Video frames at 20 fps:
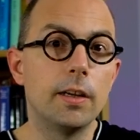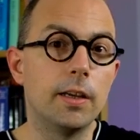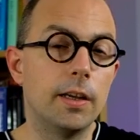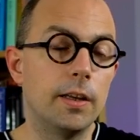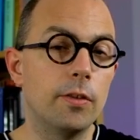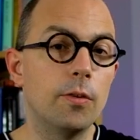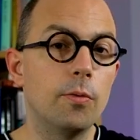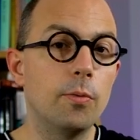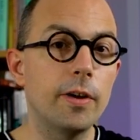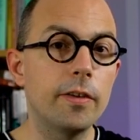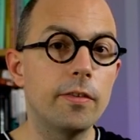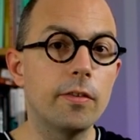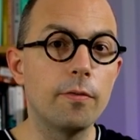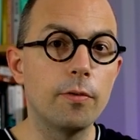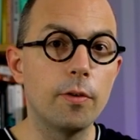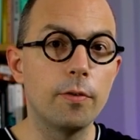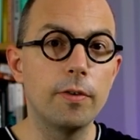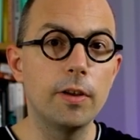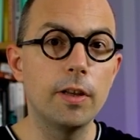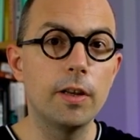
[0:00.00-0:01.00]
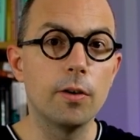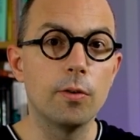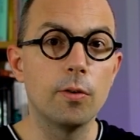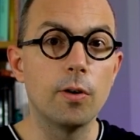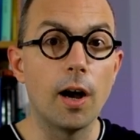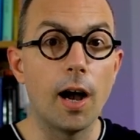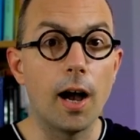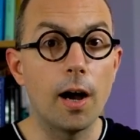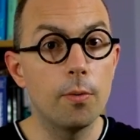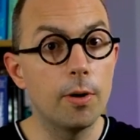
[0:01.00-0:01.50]
In the rest of the
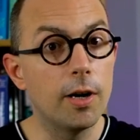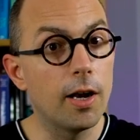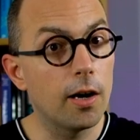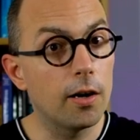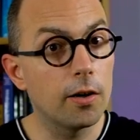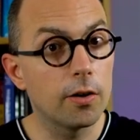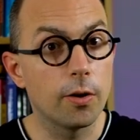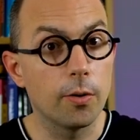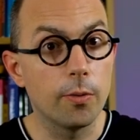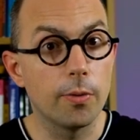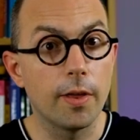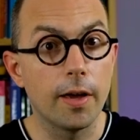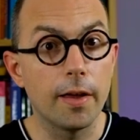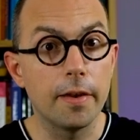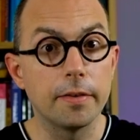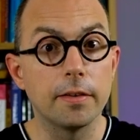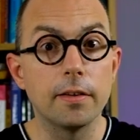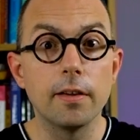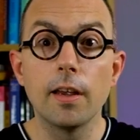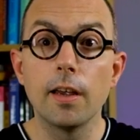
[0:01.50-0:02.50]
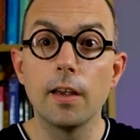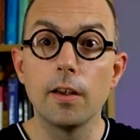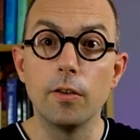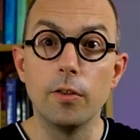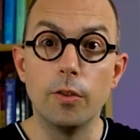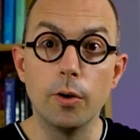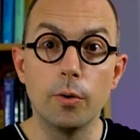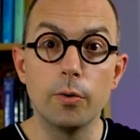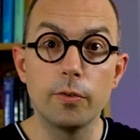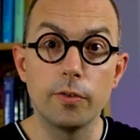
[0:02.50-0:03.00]
video, I will argue that
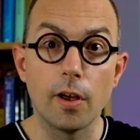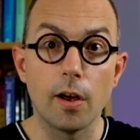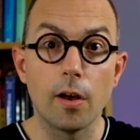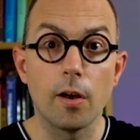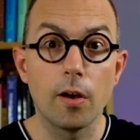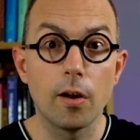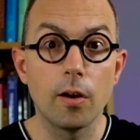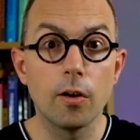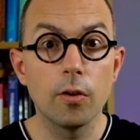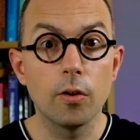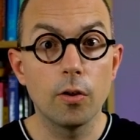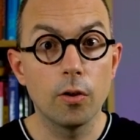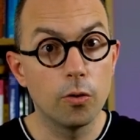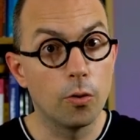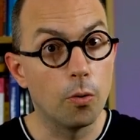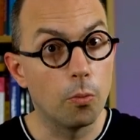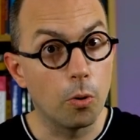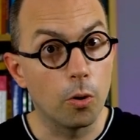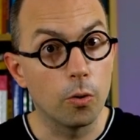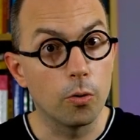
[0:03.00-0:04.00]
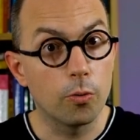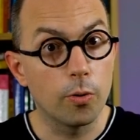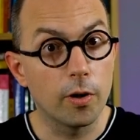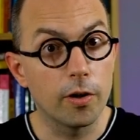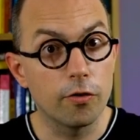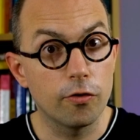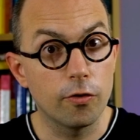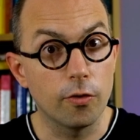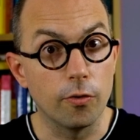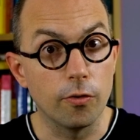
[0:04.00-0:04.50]
those are the wrong
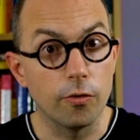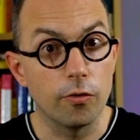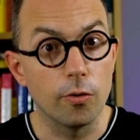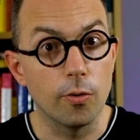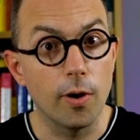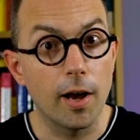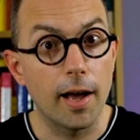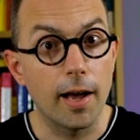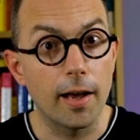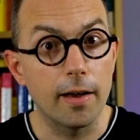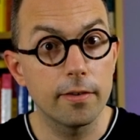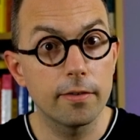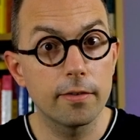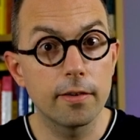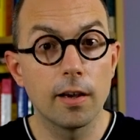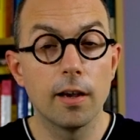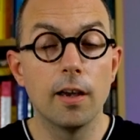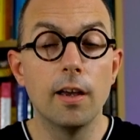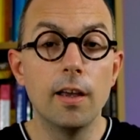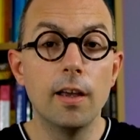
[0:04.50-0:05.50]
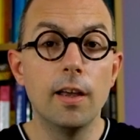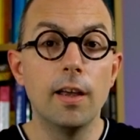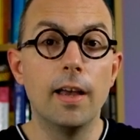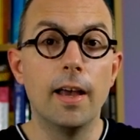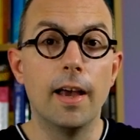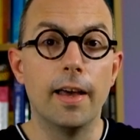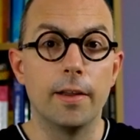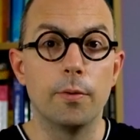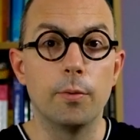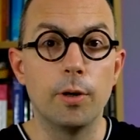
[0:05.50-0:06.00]
questions to ask,
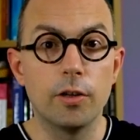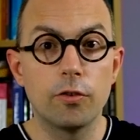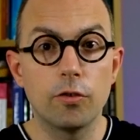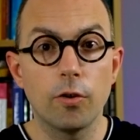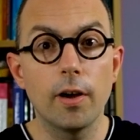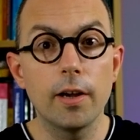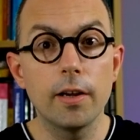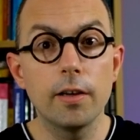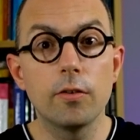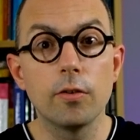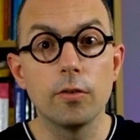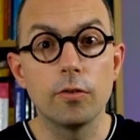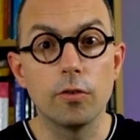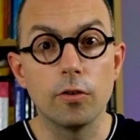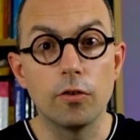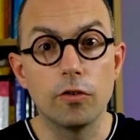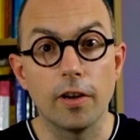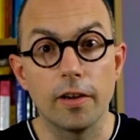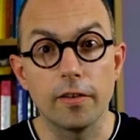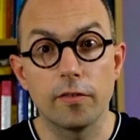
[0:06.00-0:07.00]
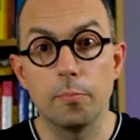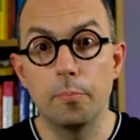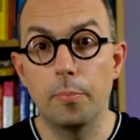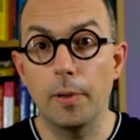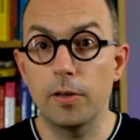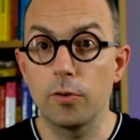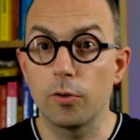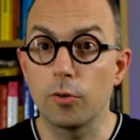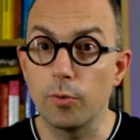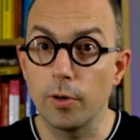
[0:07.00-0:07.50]
and I will try to suggest
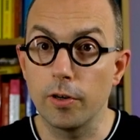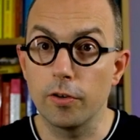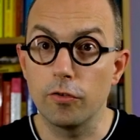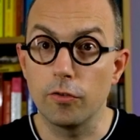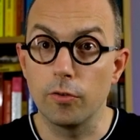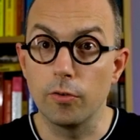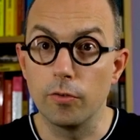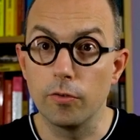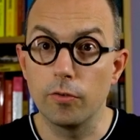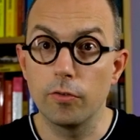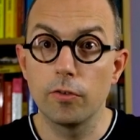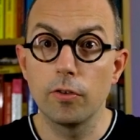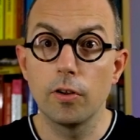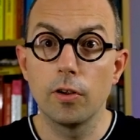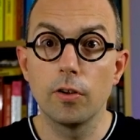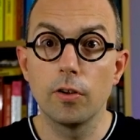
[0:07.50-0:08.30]
better questions.